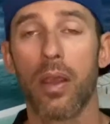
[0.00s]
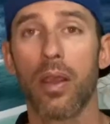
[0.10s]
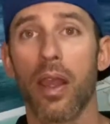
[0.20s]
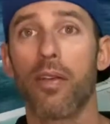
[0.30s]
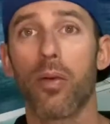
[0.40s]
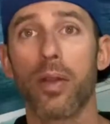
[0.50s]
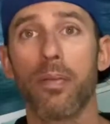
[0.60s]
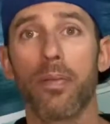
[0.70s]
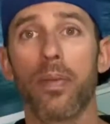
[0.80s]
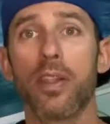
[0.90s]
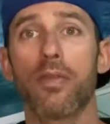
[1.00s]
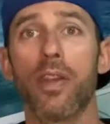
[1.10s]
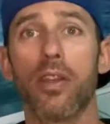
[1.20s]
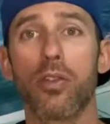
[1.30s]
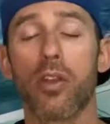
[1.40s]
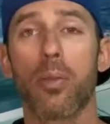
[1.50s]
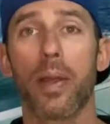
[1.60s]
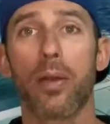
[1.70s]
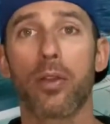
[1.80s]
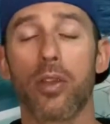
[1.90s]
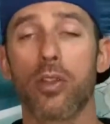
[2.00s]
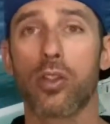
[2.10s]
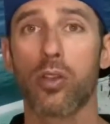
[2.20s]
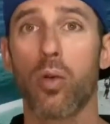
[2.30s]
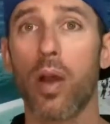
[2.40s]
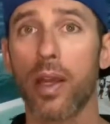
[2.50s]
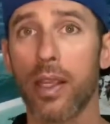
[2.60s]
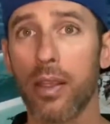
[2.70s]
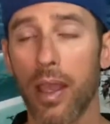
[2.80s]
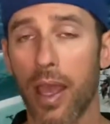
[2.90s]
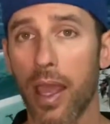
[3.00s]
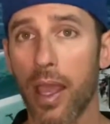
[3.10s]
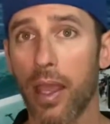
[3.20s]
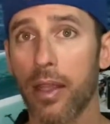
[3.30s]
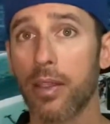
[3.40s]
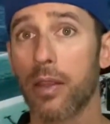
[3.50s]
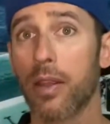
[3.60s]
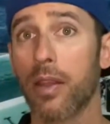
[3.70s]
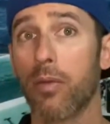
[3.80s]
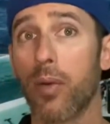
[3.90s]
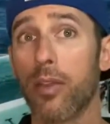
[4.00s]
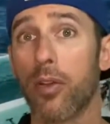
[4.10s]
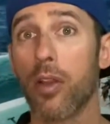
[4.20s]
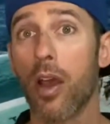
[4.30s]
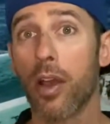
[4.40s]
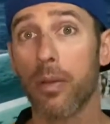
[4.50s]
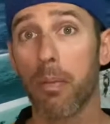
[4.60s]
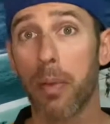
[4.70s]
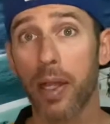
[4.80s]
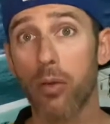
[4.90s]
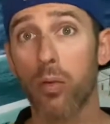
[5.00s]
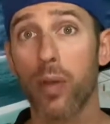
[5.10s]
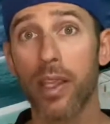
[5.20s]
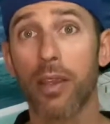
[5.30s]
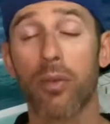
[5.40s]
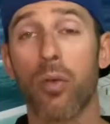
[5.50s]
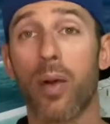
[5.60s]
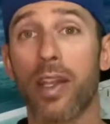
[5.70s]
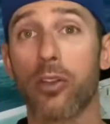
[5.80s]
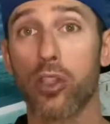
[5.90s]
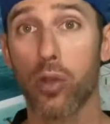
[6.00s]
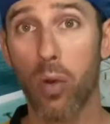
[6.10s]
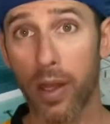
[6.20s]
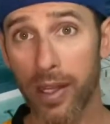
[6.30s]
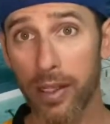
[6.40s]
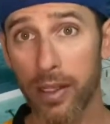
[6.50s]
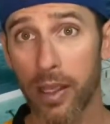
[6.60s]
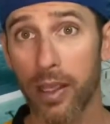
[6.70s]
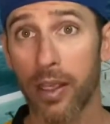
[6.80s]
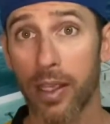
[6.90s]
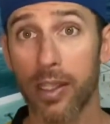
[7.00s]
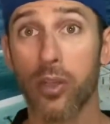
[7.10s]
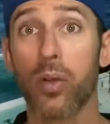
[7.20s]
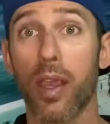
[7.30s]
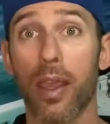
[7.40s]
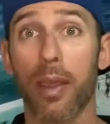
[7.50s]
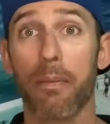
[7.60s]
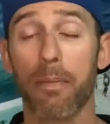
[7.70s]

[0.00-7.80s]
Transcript: Hey everyone, this video is all about squatting and whether or not butt wink while you're squatting is okay.